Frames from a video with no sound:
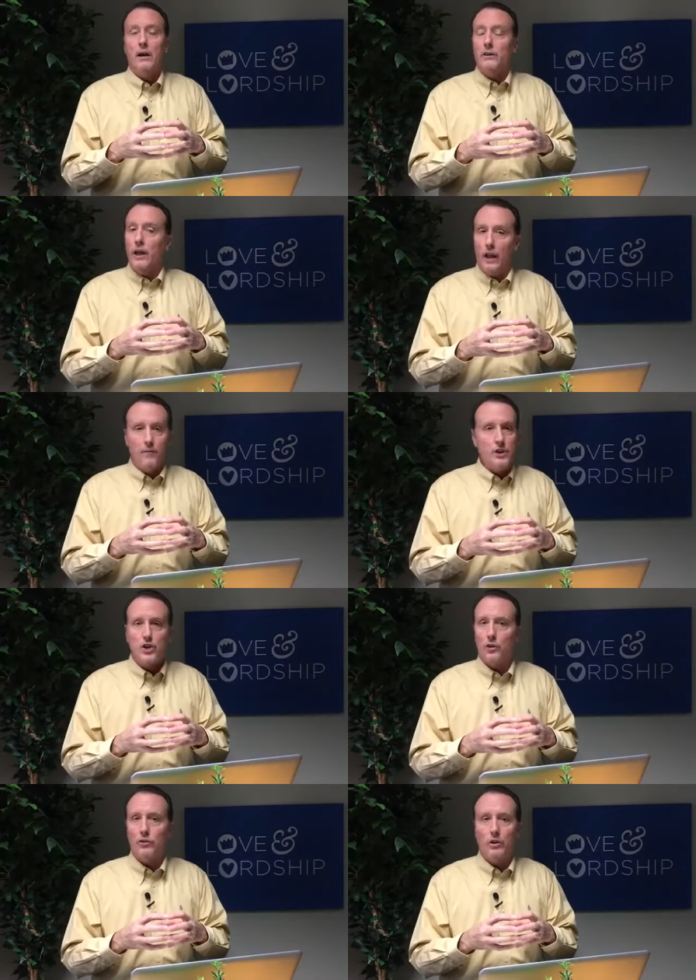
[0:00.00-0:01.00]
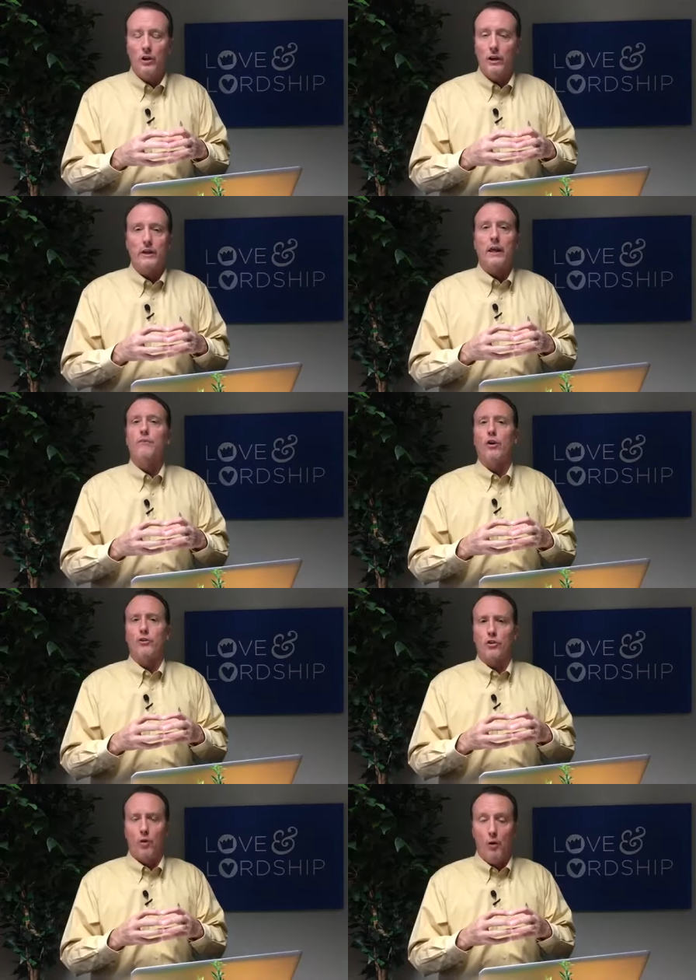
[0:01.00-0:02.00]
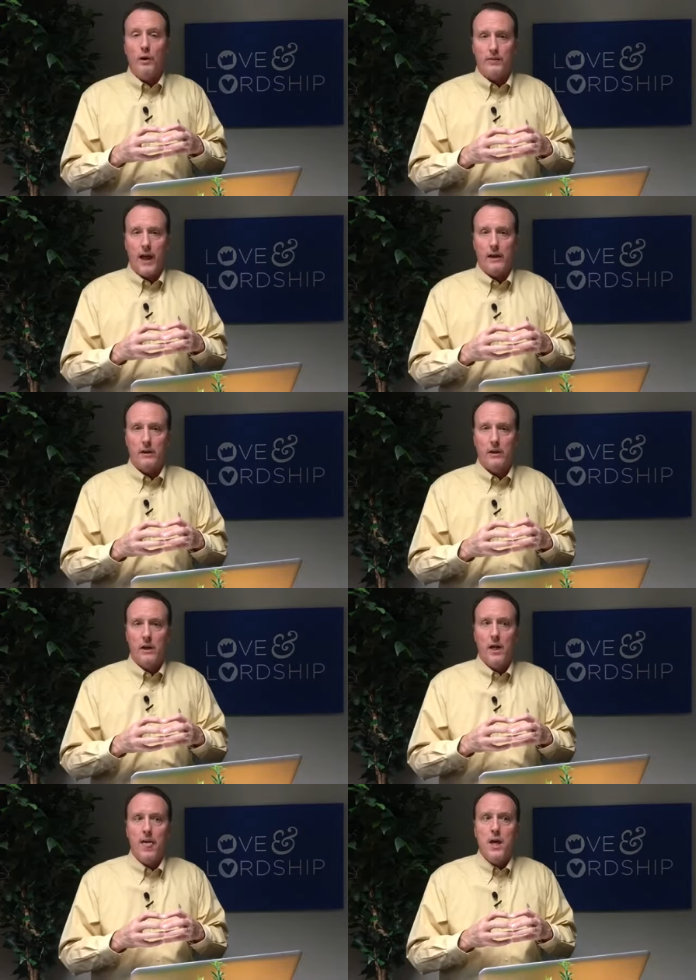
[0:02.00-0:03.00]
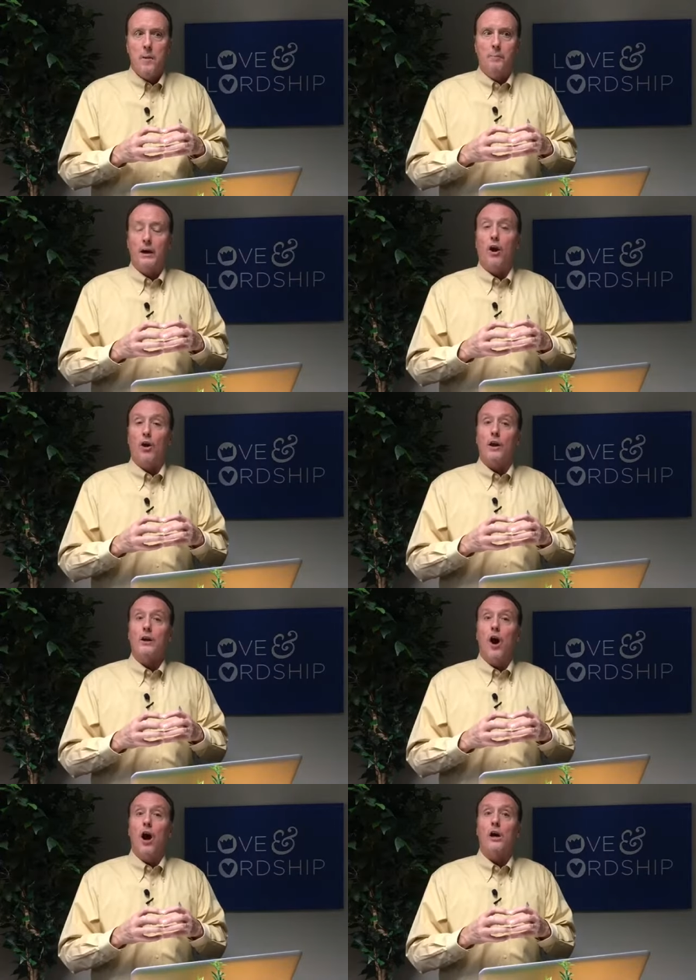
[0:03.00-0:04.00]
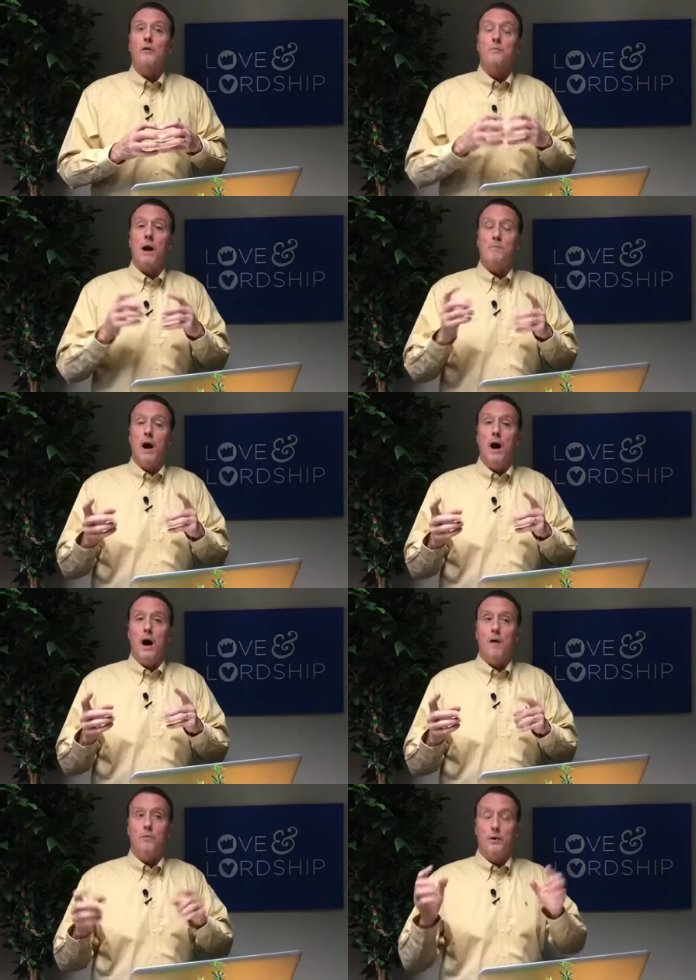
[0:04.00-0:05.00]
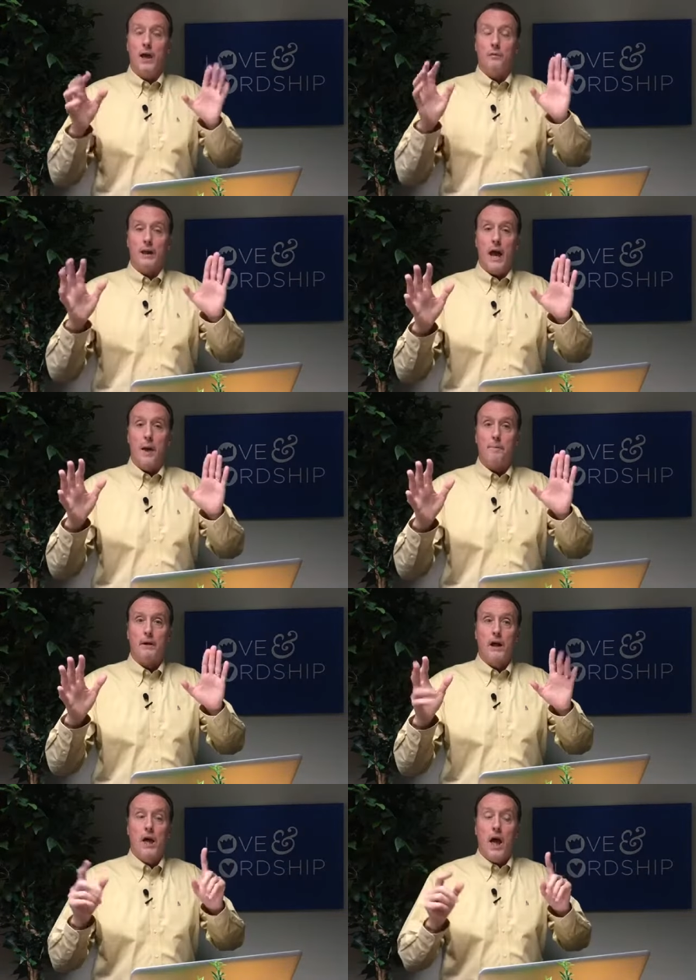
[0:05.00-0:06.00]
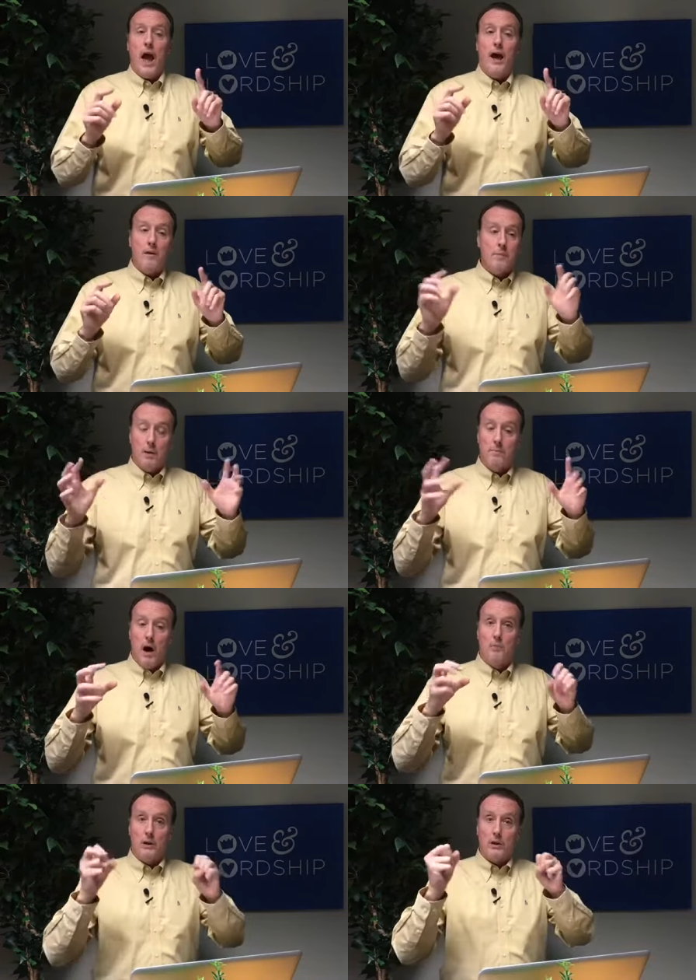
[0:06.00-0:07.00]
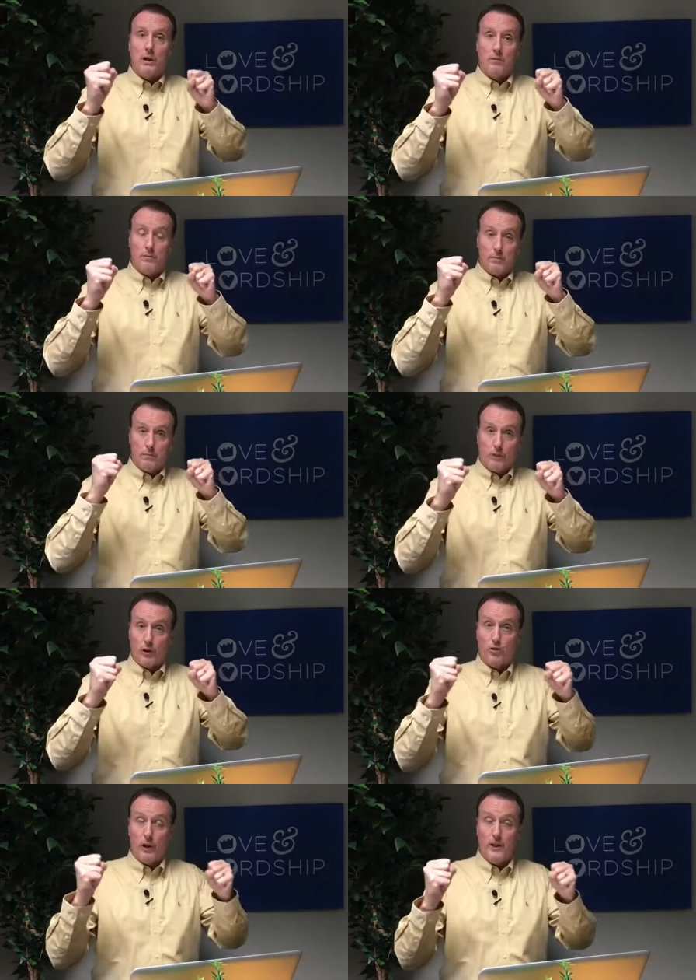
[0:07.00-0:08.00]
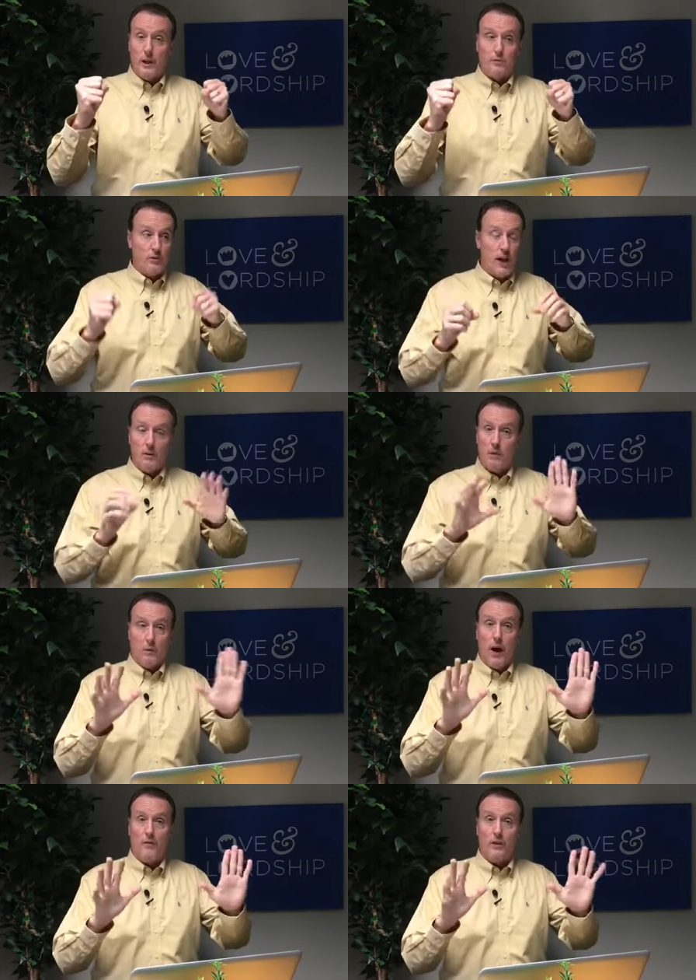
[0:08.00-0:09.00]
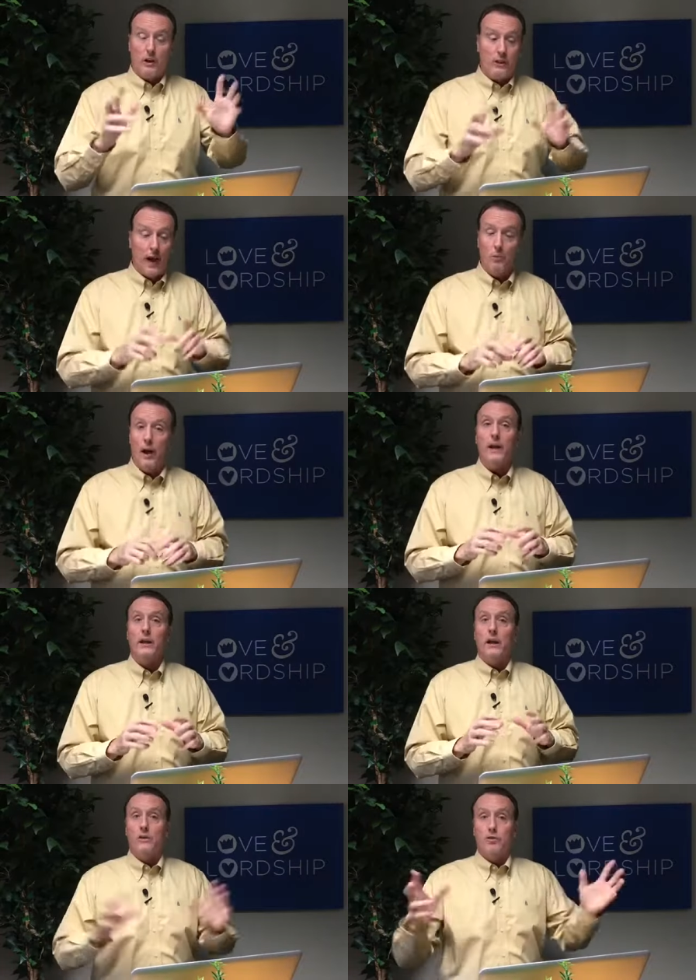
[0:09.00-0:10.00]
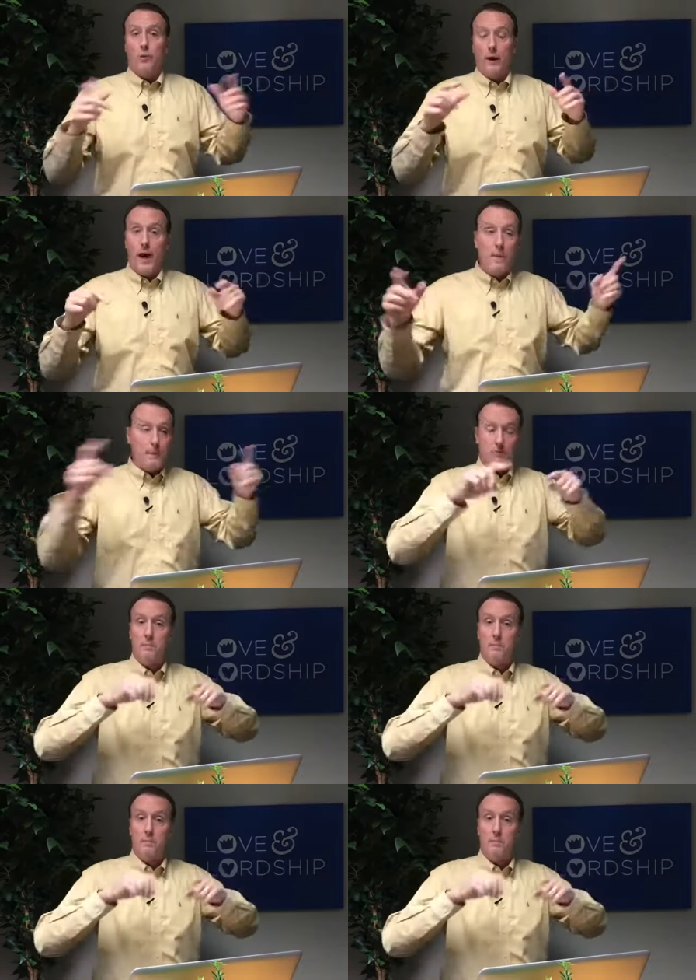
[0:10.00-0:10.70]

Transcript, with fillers: They love each other dearly, and they've learned to grow in that. But early on, my mom, when that would happen, uh, my mom would get frustrated and upset. My wife would get that way. So what happens?